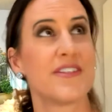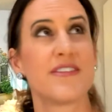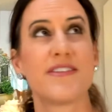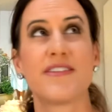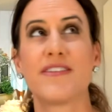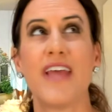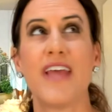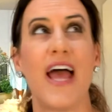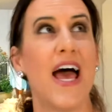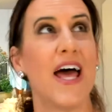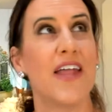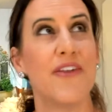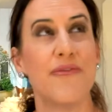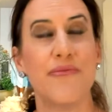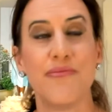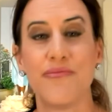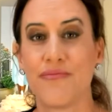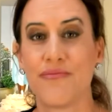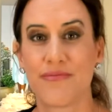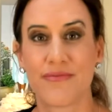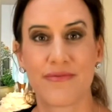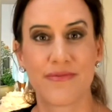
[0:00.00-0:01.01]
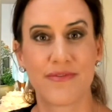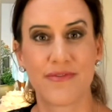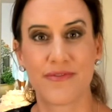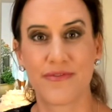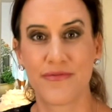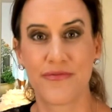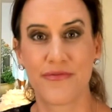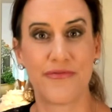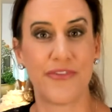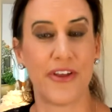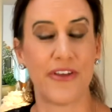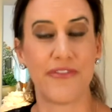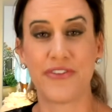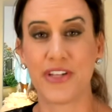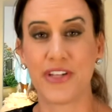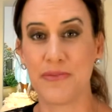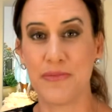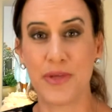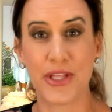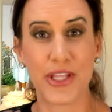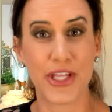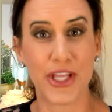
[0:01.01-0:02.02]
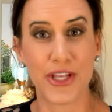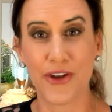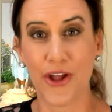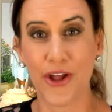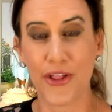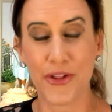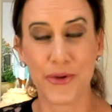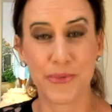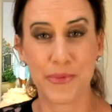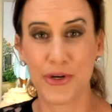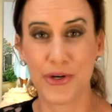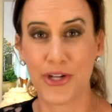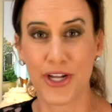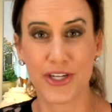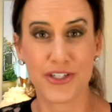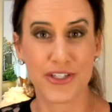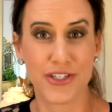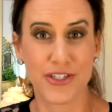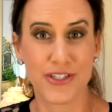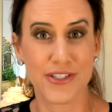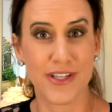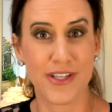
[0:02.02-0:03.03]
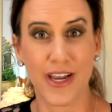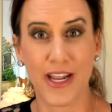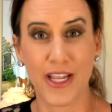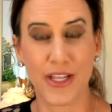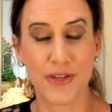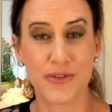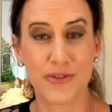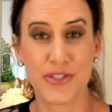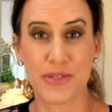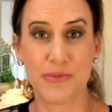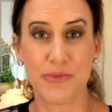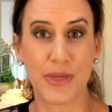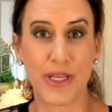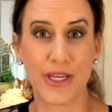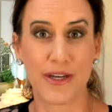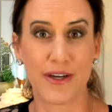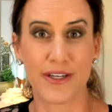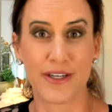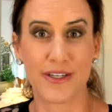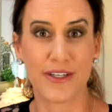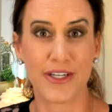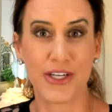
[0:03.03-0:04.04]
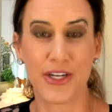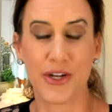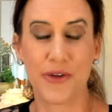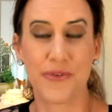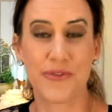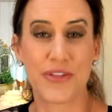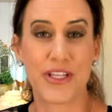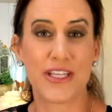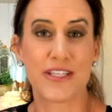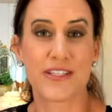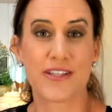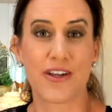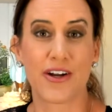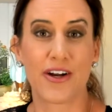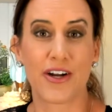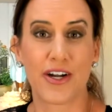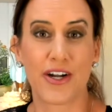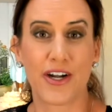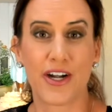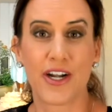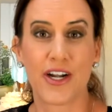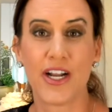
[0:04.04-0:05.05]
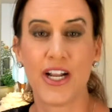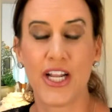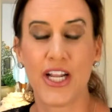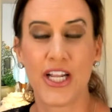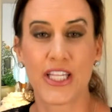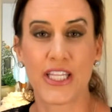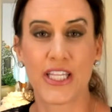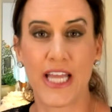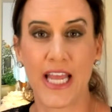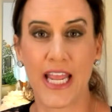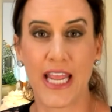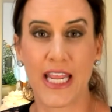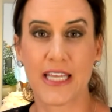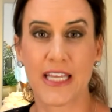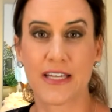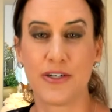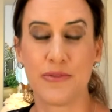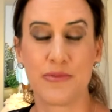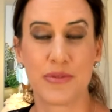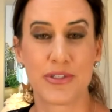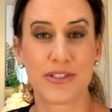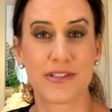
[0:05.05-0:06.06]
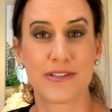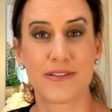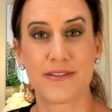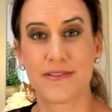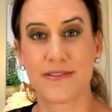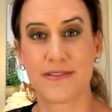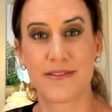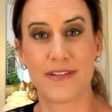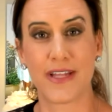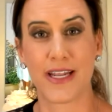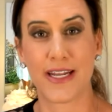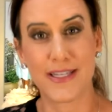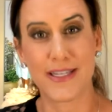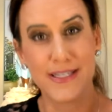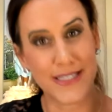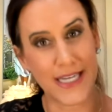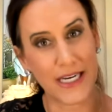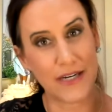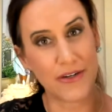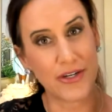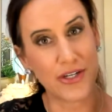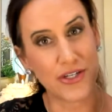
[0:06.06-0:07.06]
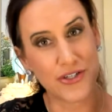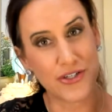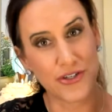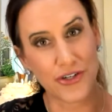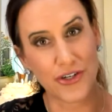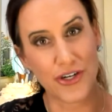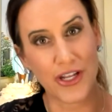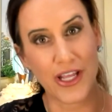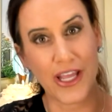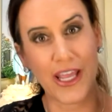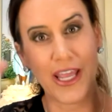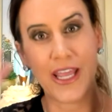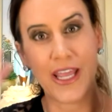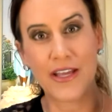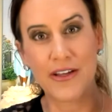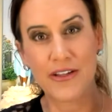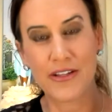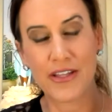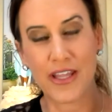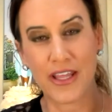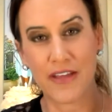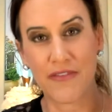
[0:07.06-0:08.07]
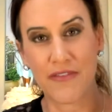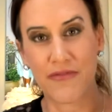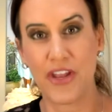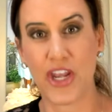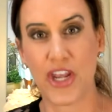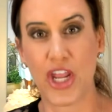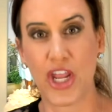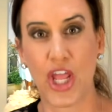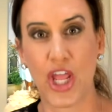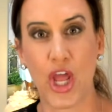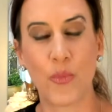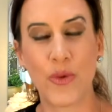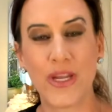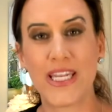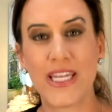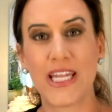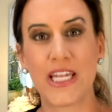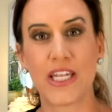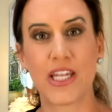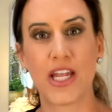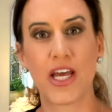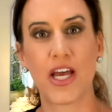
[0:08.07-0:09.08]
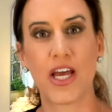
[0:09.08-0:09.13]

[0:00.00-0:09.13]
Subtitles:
10, $50 million productions that I used to be on. These are like almost like down and dirty, like video. We need